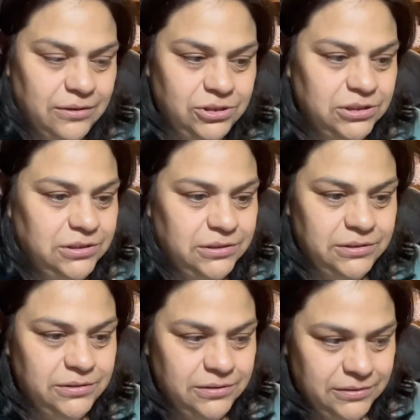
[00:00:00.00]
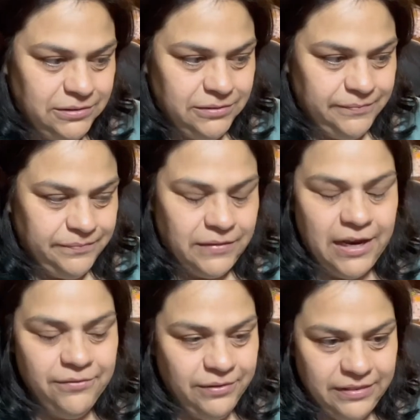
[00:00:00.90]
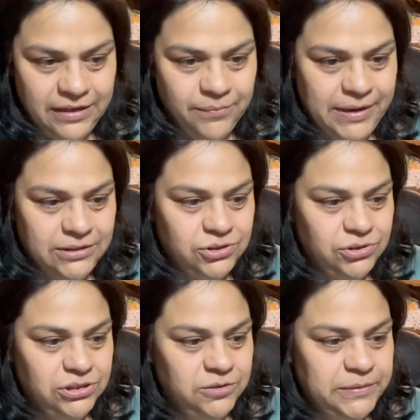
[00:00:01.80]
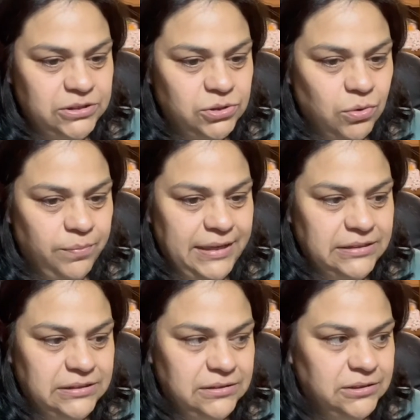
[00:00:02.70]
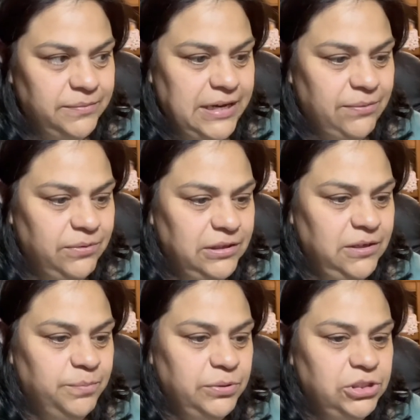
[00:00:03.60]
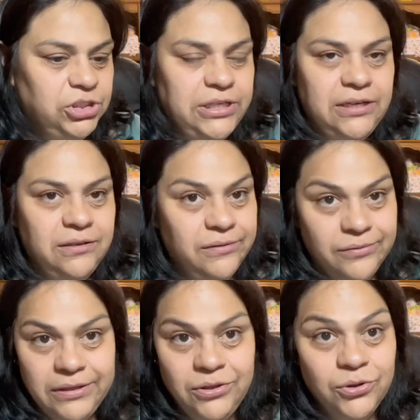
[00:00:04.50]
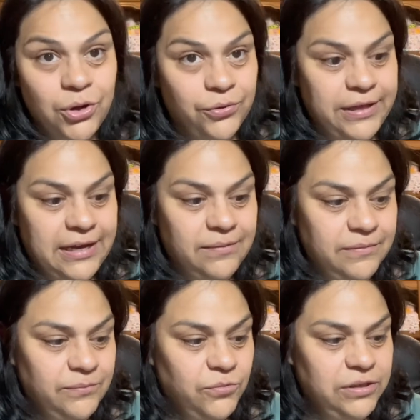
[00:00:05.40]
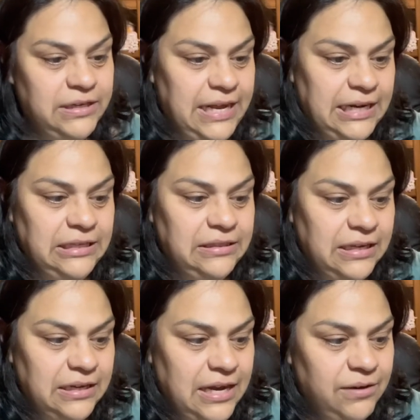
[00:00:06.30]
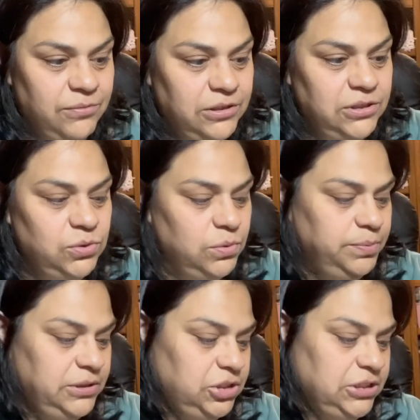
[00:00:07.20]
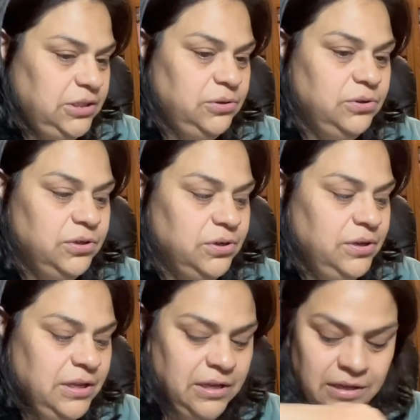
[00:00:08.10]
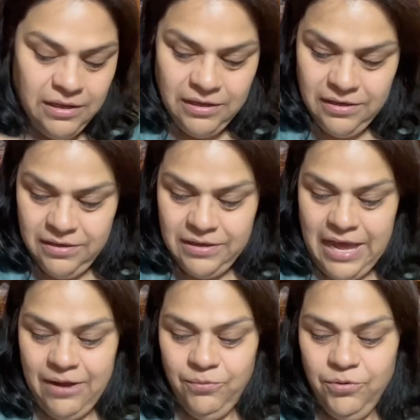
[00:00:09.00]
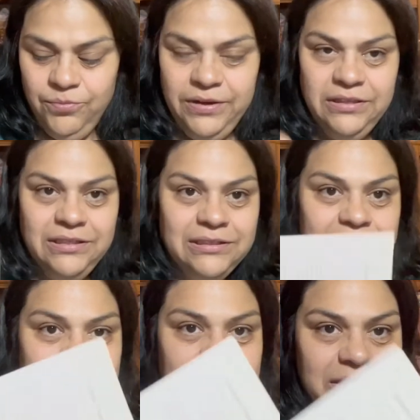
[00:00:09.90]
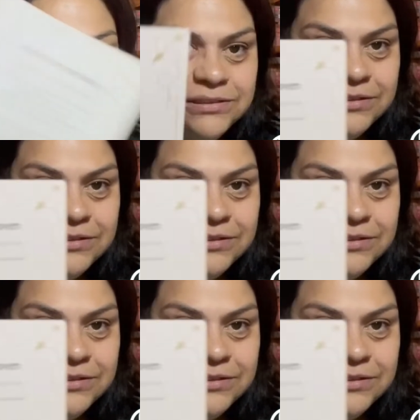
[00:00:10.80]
just everything about you has just been so amazing to me. I really appreciate you, and you know that more than anything. I really do appreciate you, girl. I will read this